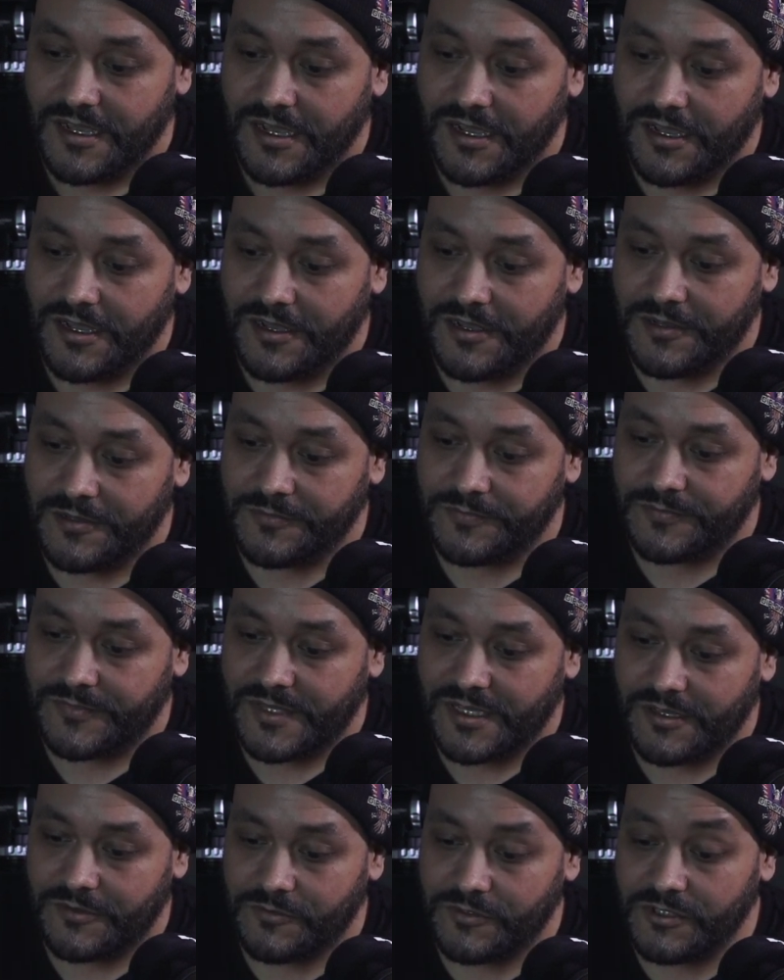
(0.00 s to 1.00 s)
well,
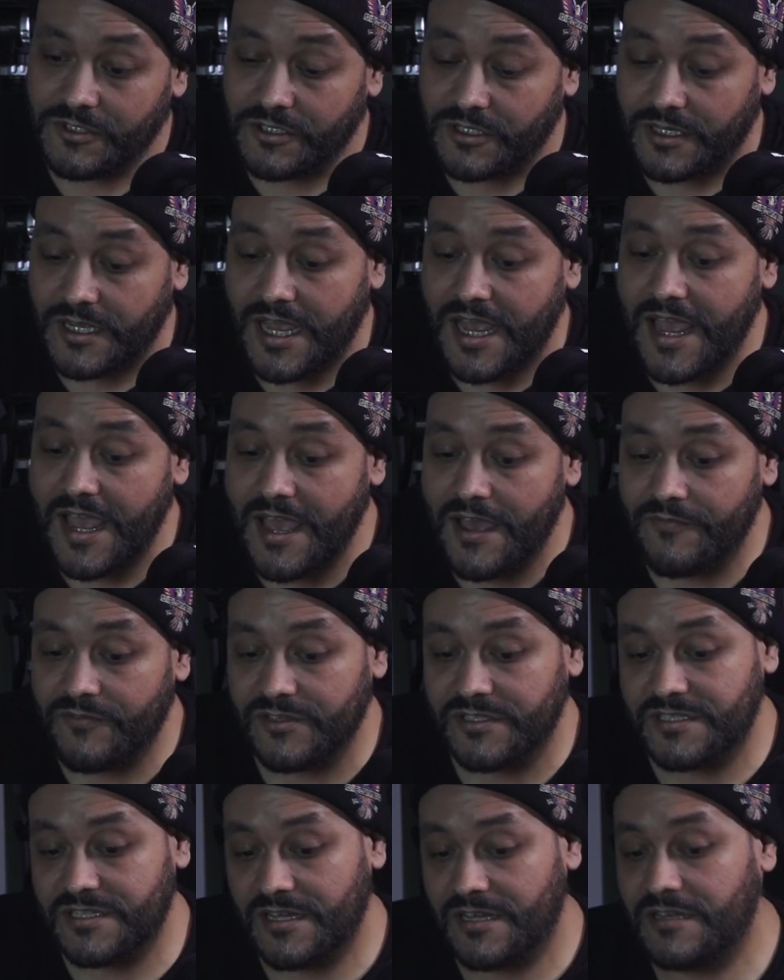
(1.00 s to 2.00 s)
look, I have a
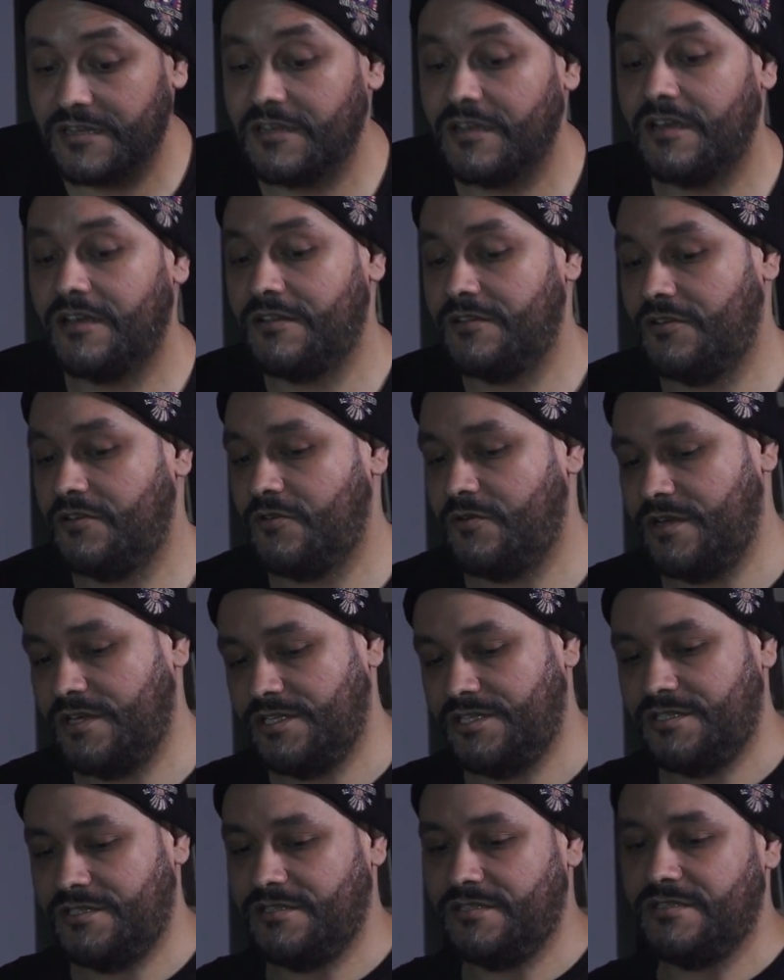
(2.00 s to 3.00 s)
ton of other
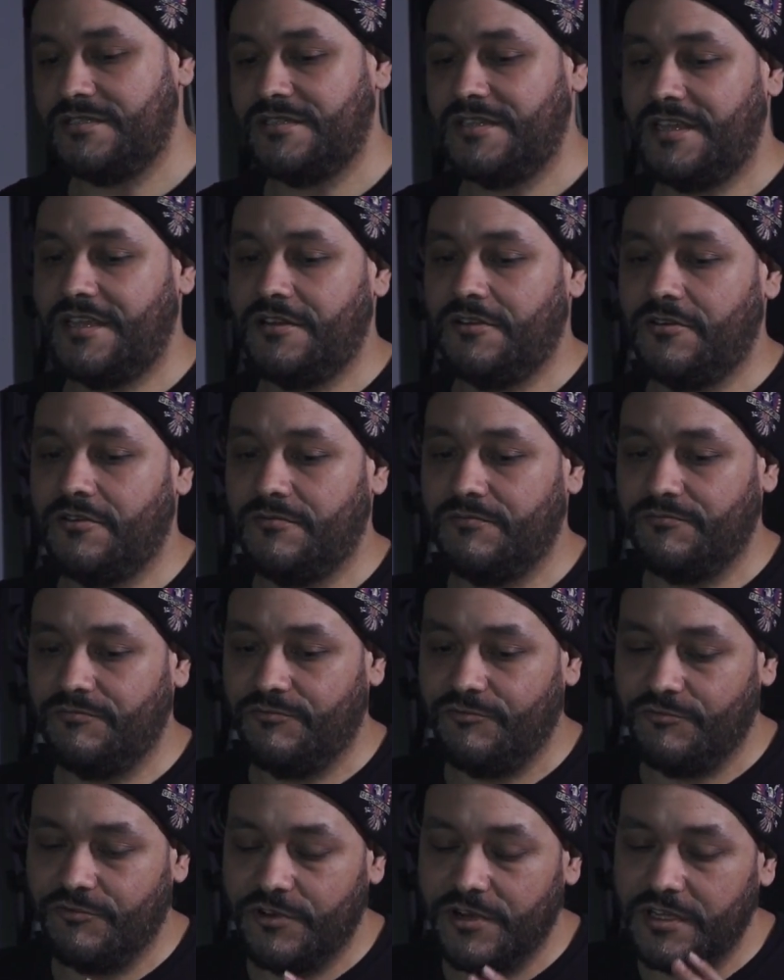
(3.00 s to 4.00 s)
questions that are
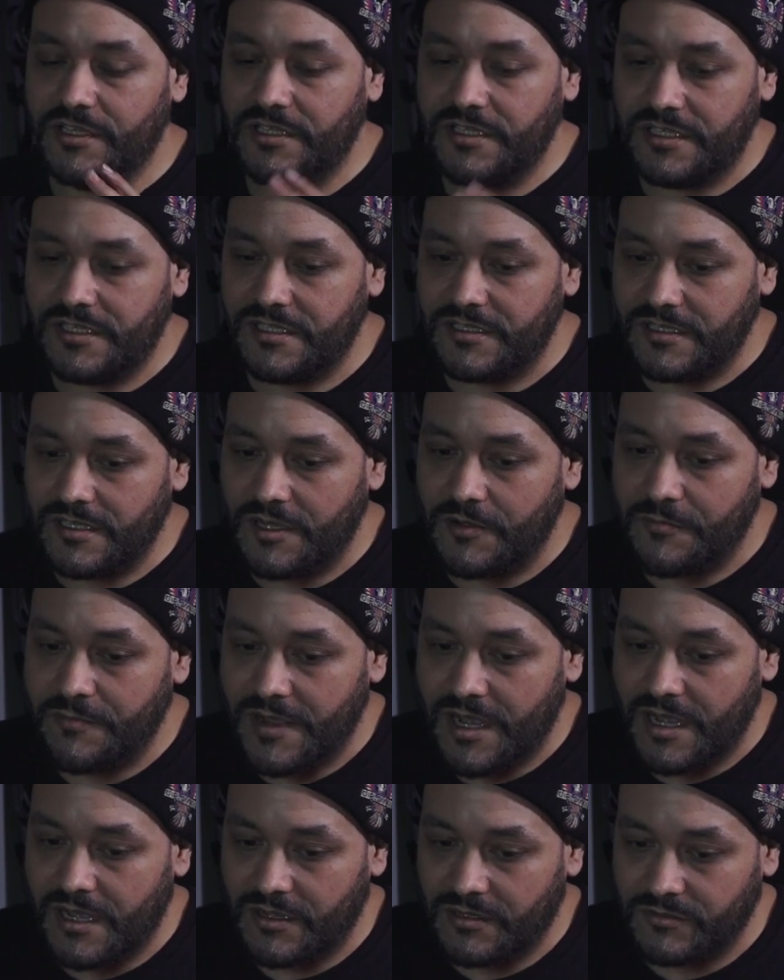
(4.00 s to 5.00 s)
really
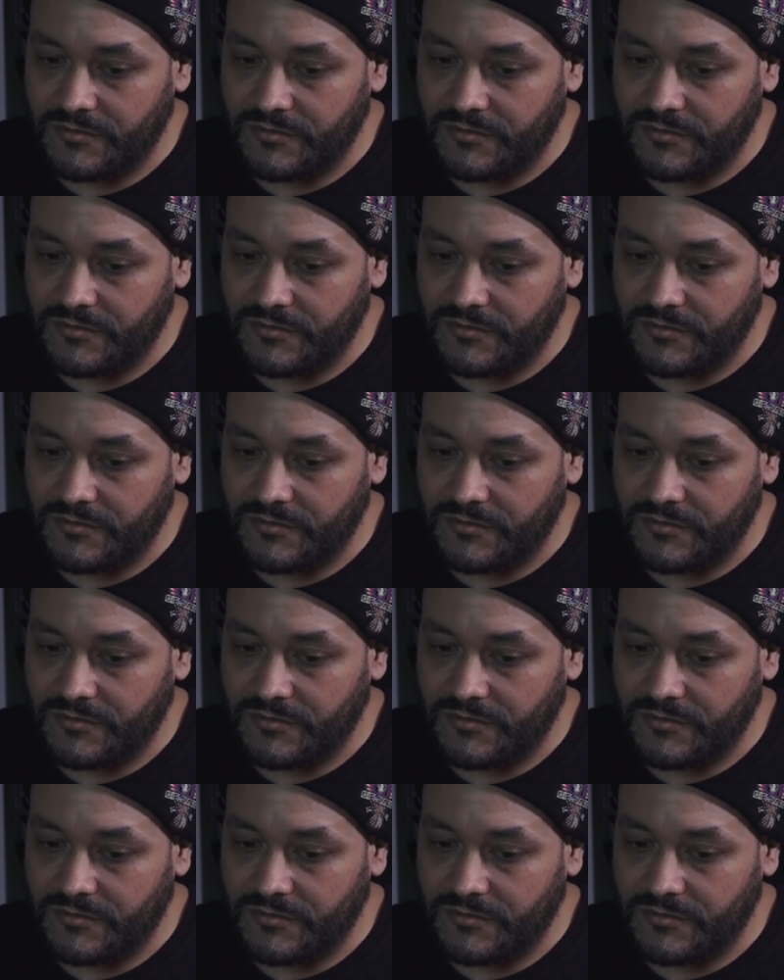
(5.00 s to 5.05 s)
about